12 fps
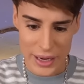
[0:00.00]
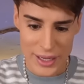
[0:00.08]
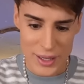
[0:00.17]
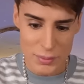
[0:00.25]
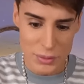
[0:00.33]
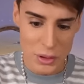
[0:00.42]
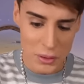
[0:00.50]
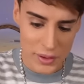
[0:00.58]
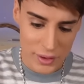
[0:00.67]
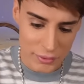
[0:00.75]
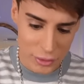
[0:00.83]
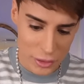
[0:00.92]
I keep
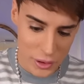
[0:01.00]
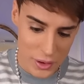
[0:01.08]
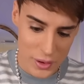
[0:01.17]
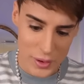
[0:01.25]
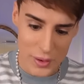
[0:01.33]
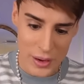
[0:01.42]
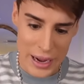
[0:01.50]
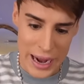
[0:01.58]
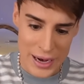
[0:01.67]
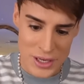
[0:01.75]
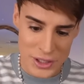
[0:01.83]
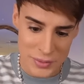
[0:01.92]
looking for
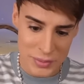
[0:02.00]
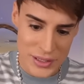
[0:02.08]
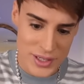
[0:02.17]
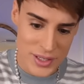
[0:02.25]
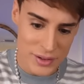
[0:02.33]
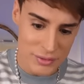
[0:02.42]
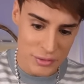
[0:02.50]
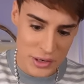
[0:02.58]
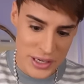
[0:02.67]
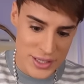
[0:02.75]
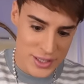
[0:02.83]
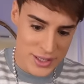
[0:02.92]
actual pieces of
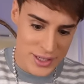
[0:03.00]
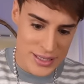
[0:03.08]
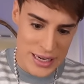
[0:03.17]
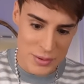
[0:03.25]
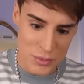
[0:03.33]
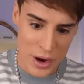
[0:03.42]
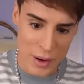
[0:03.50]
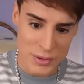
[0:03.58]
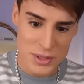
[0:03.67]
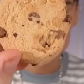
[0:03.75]
Reese's the same way I was